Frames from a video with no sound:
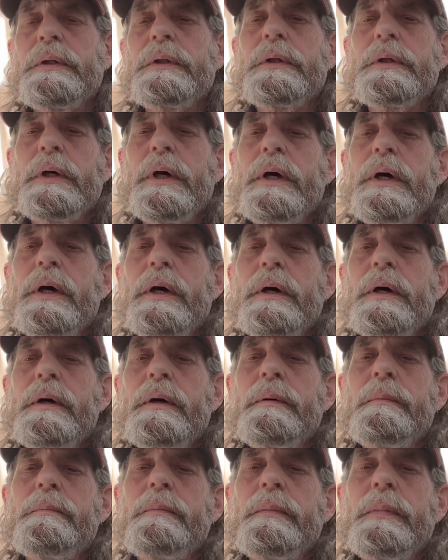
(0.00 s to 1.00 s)

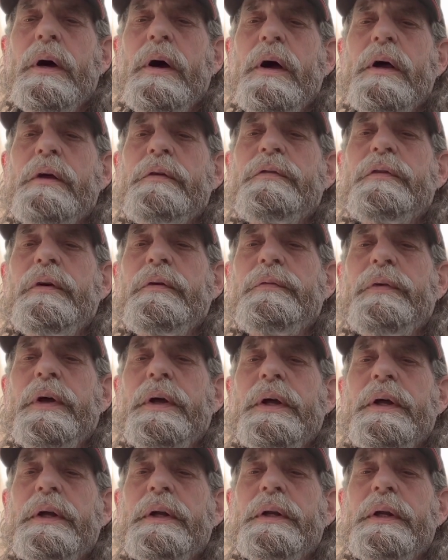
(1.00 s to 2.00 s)
um, I also
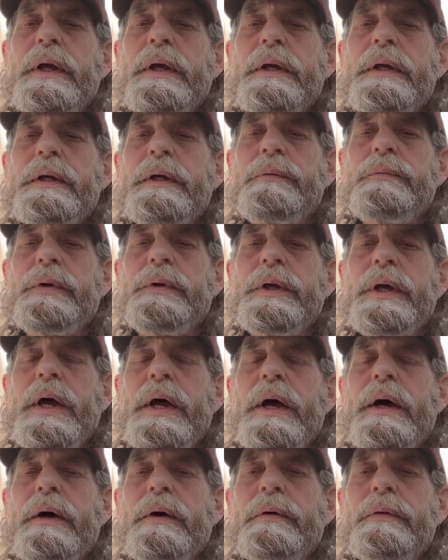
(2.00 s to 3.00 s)
found a
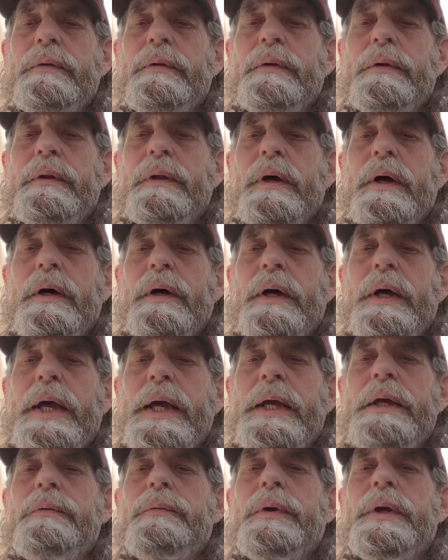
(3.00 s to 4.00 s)
real, uh,
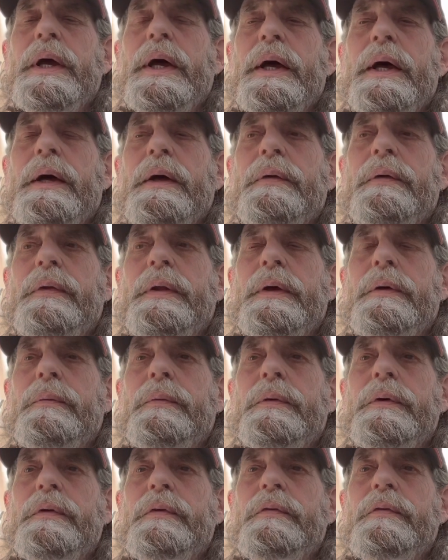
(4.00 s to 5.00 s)
eight real that
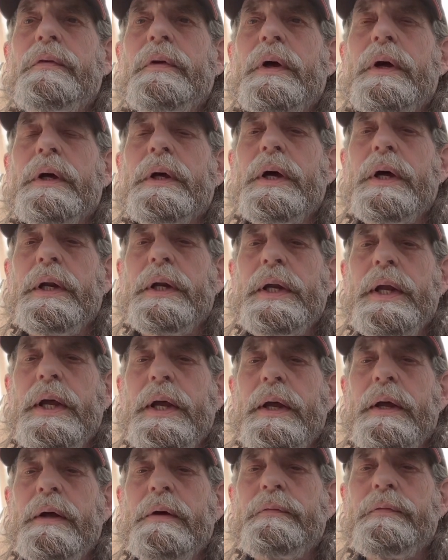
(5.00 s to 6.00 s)
was uh, cut in
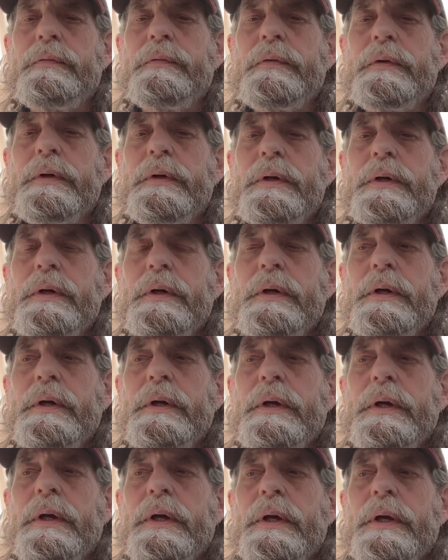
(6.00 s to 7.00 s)
half,
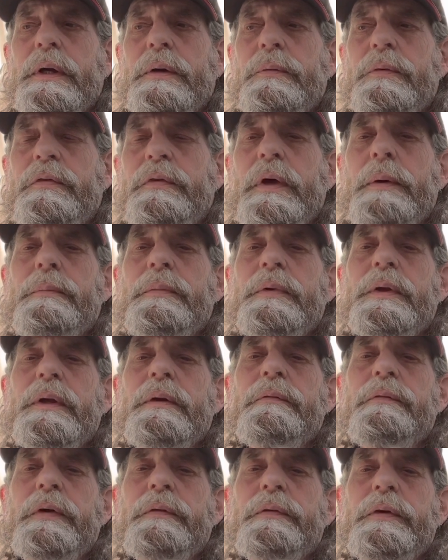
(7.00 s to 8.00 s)
and it was
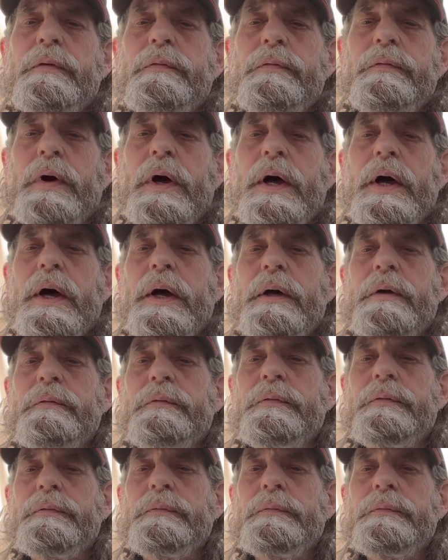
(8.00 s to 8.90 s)
1755.